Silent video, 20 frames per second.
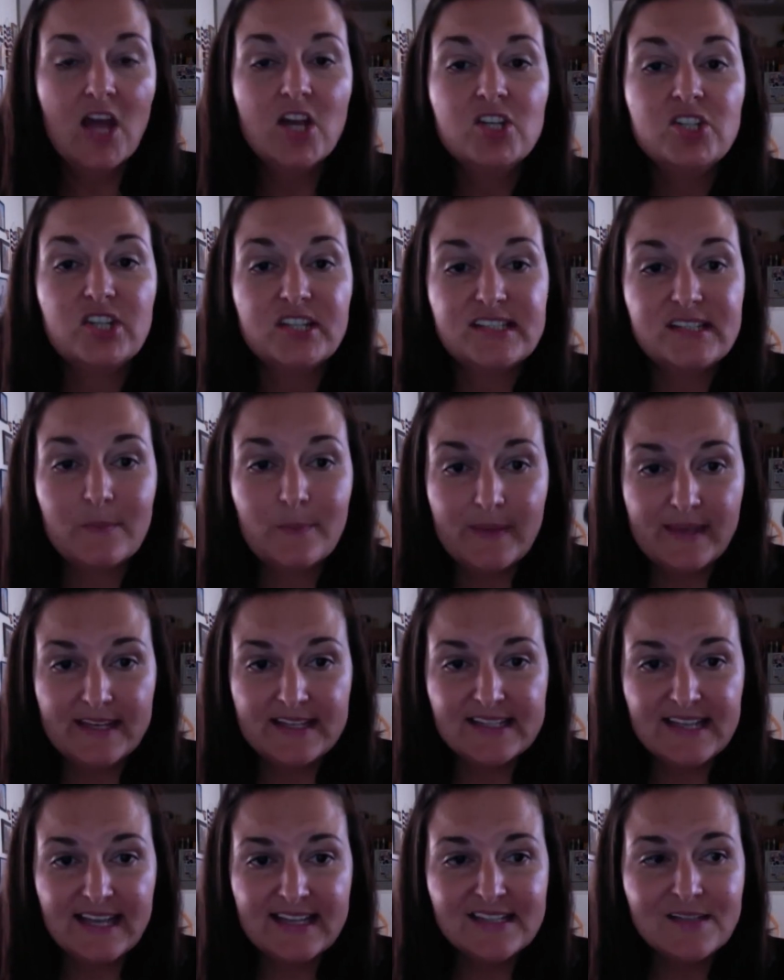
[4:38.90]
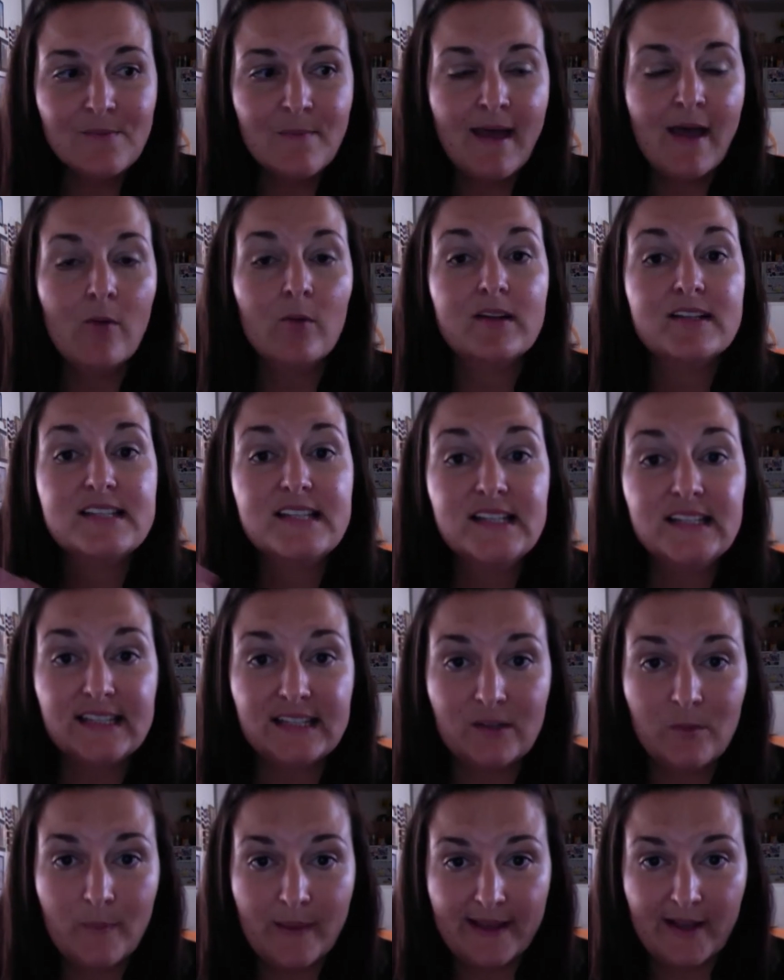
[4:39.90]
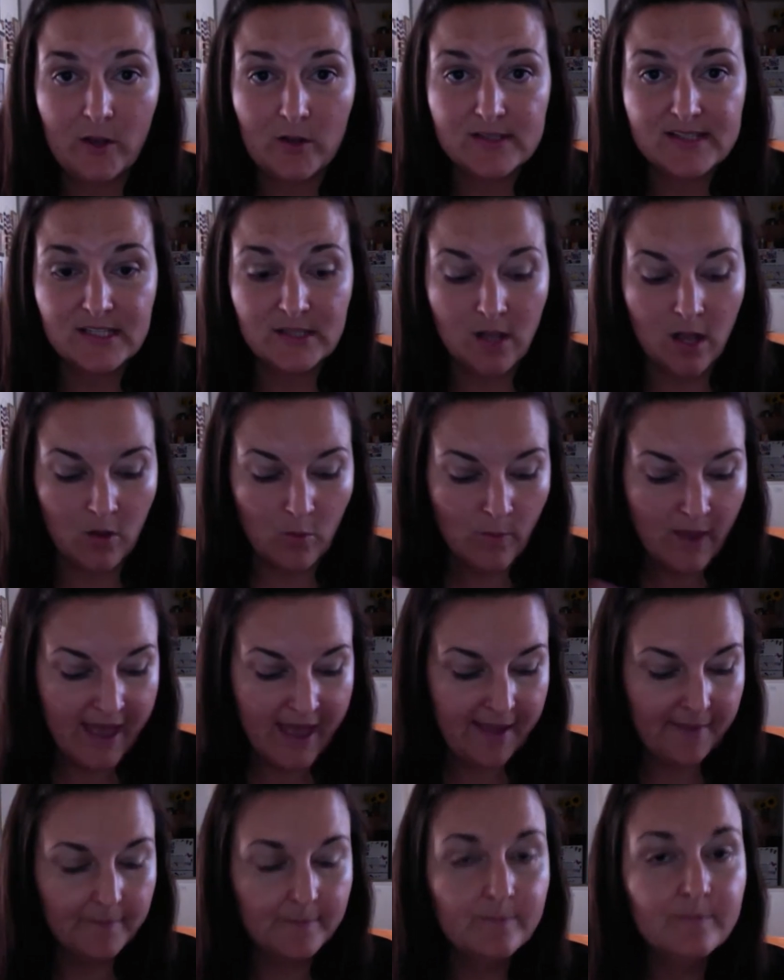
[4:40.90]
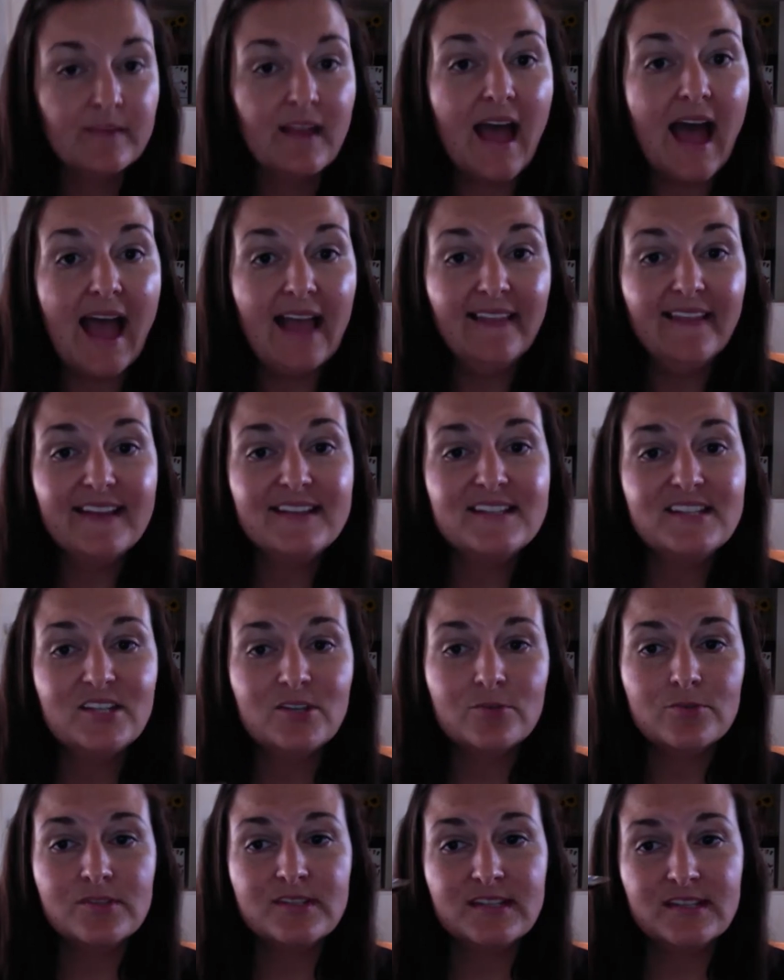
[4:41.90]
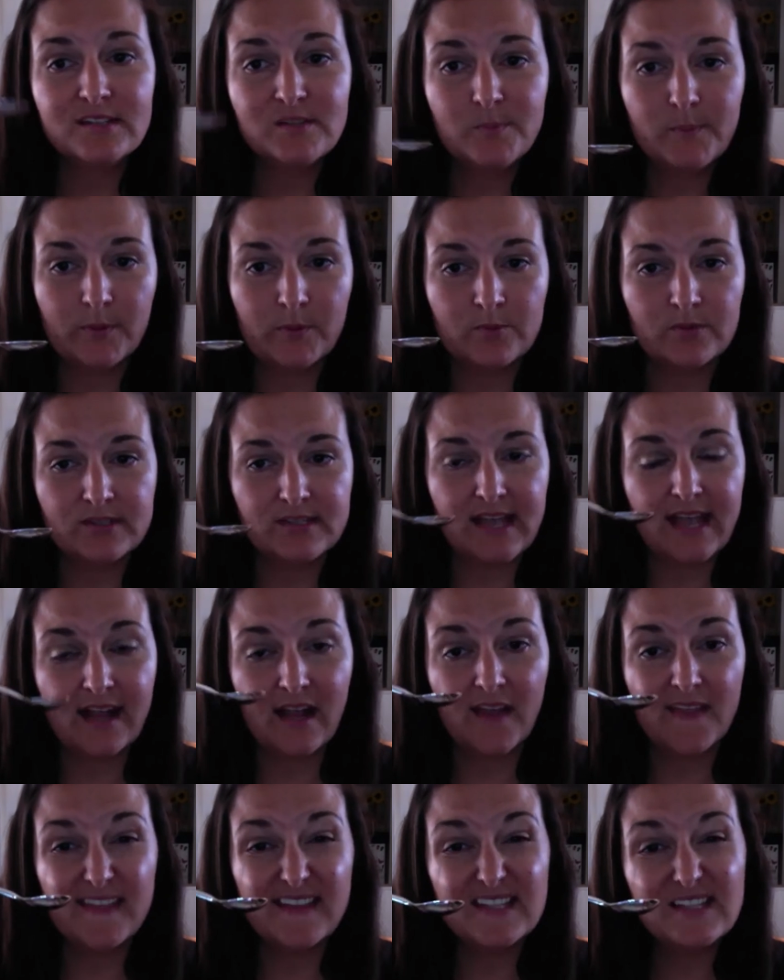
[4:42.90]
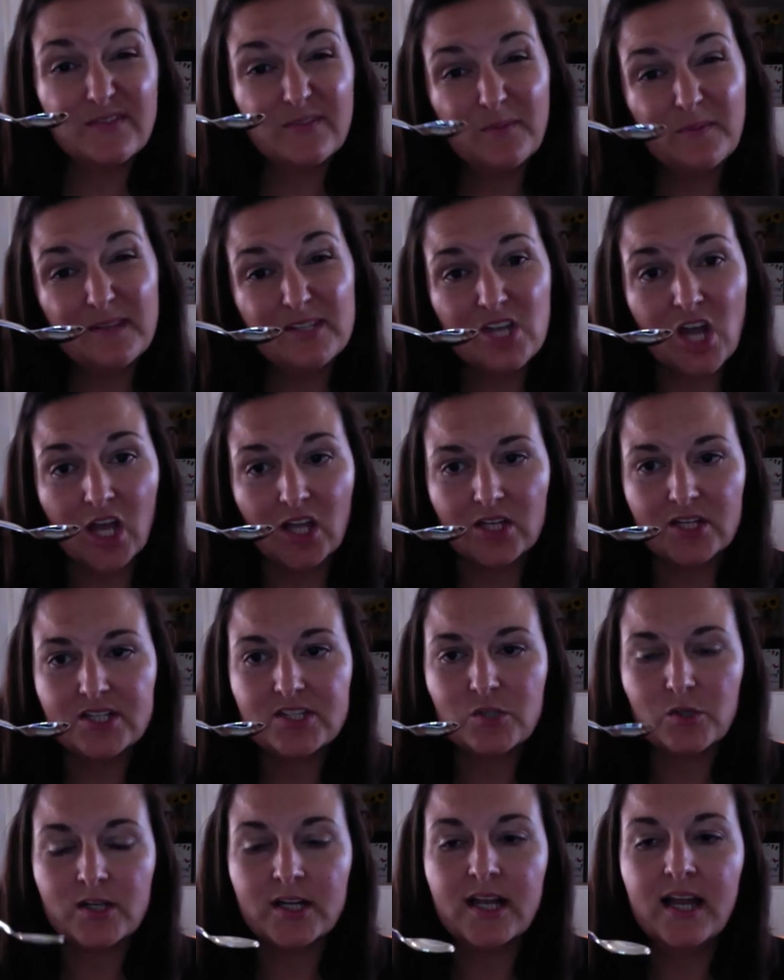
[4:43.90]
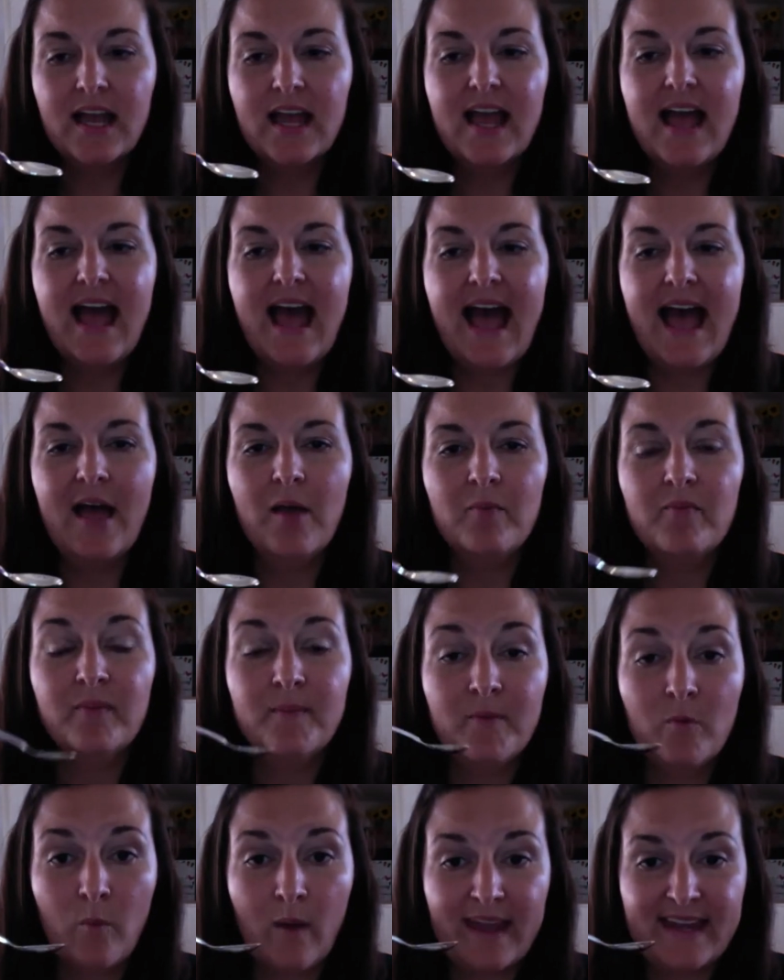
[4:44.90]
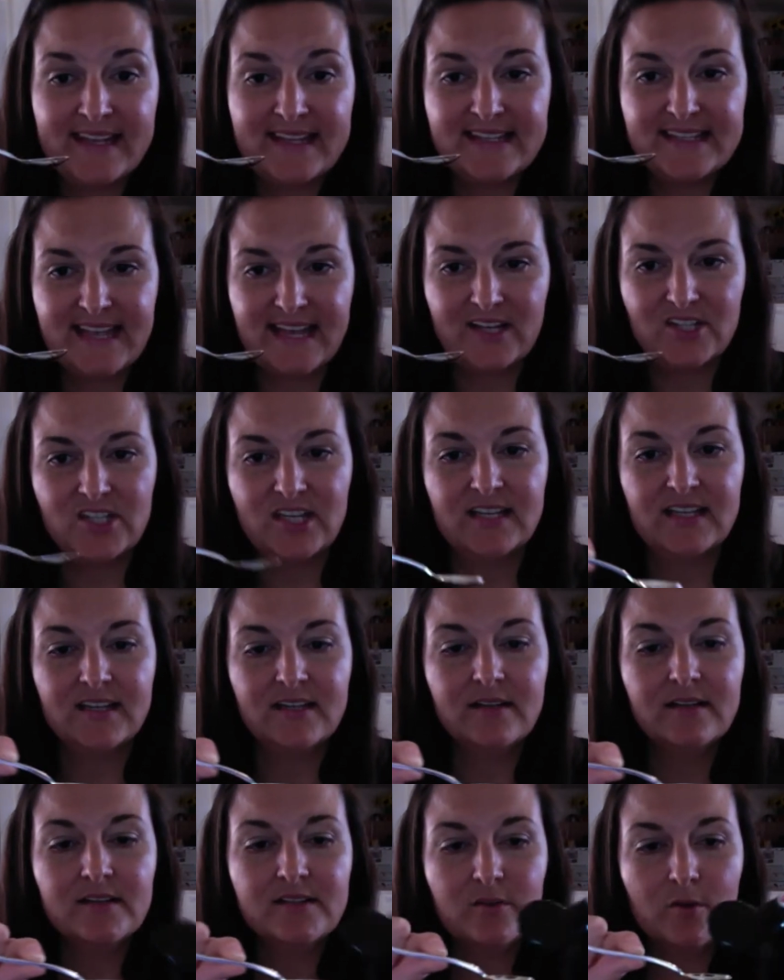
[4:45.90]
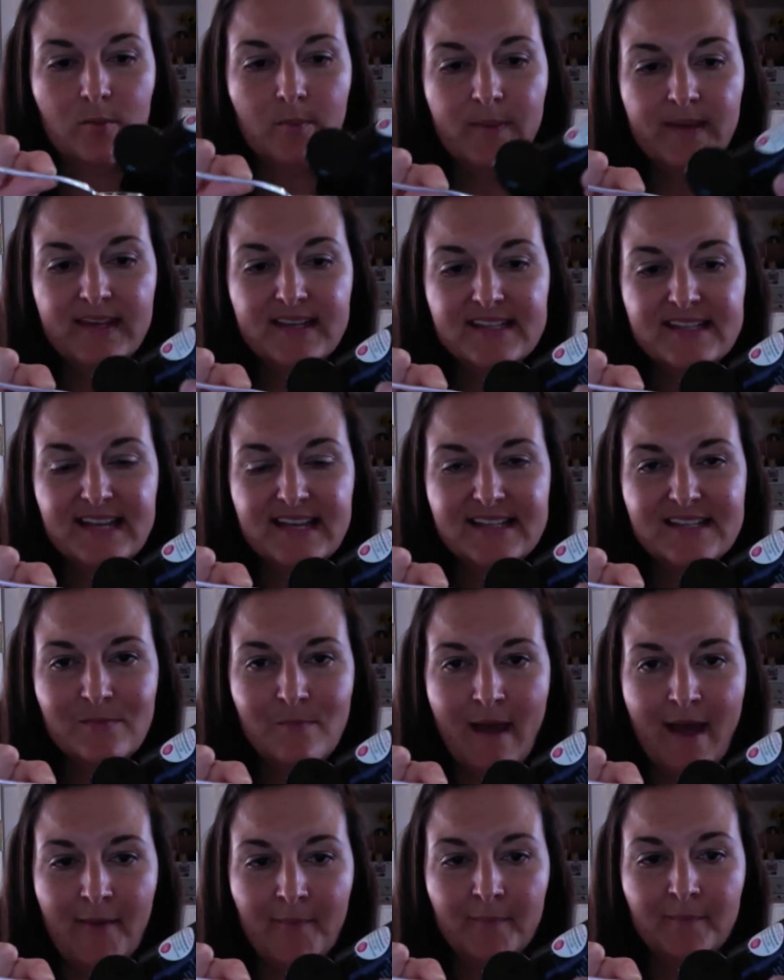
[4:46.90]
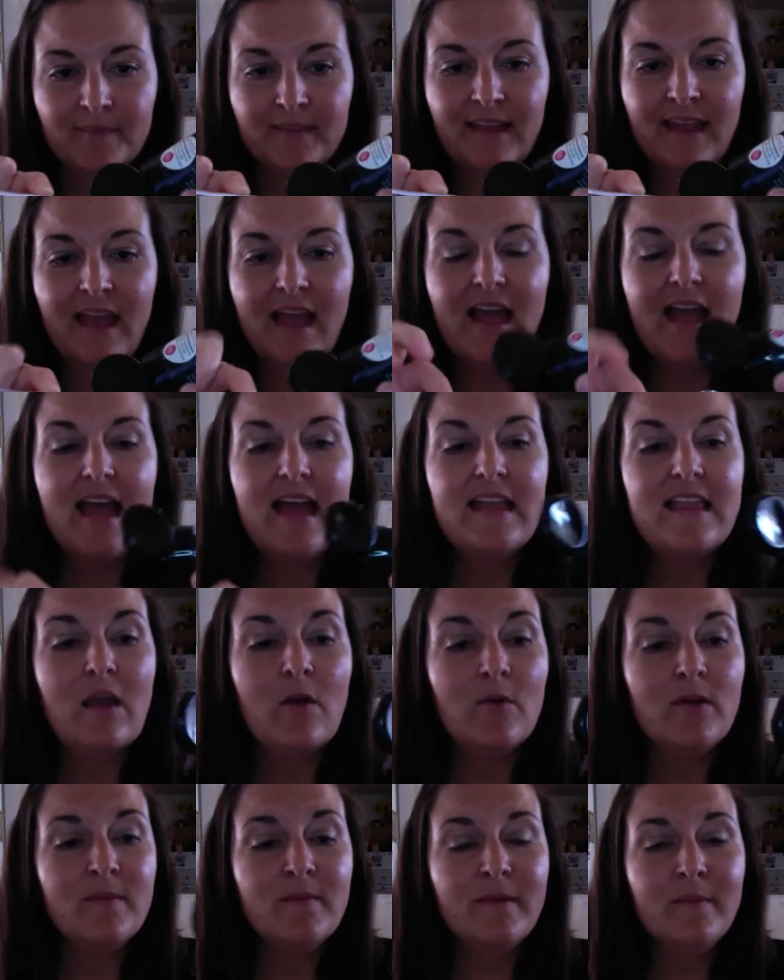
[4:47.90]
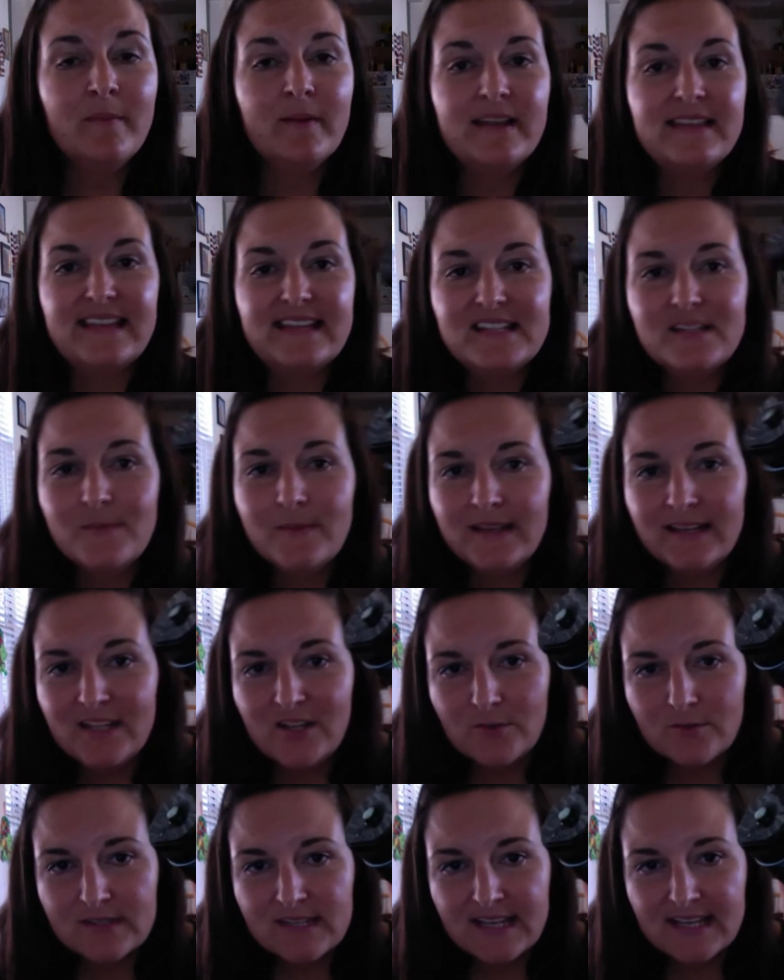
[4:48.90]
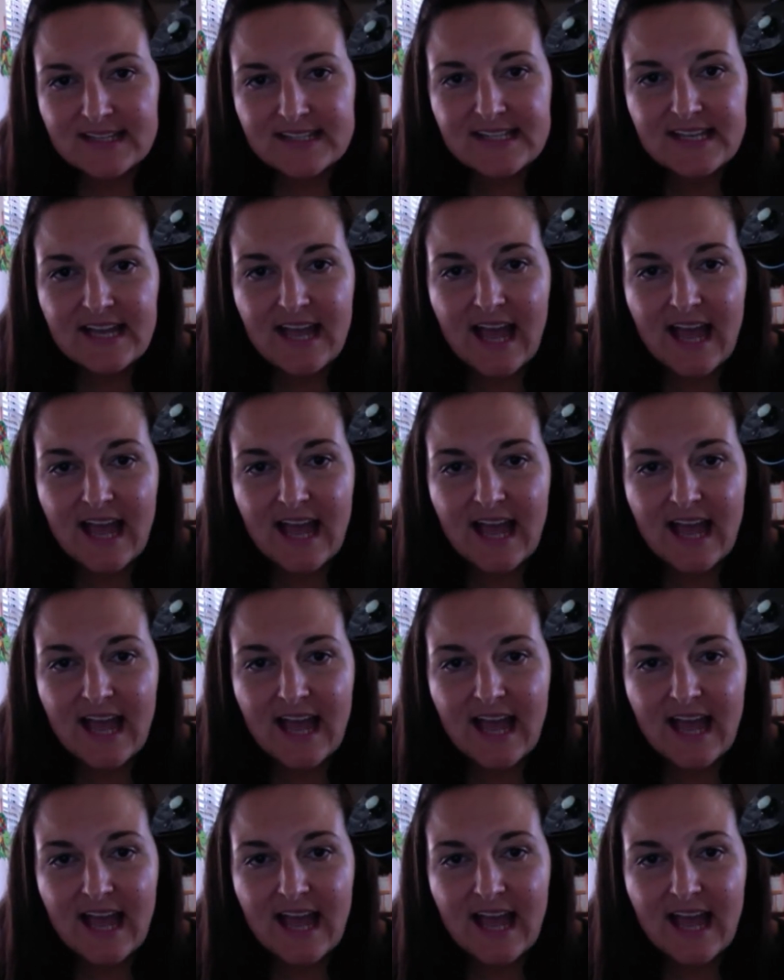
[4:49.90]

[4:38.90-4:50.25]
Just a pea-sized amount because a little bit goes a long way. I like to use these spoons. I got these from the dollar store from the wedding section. So a pea-sized amount. Now remember, this one uses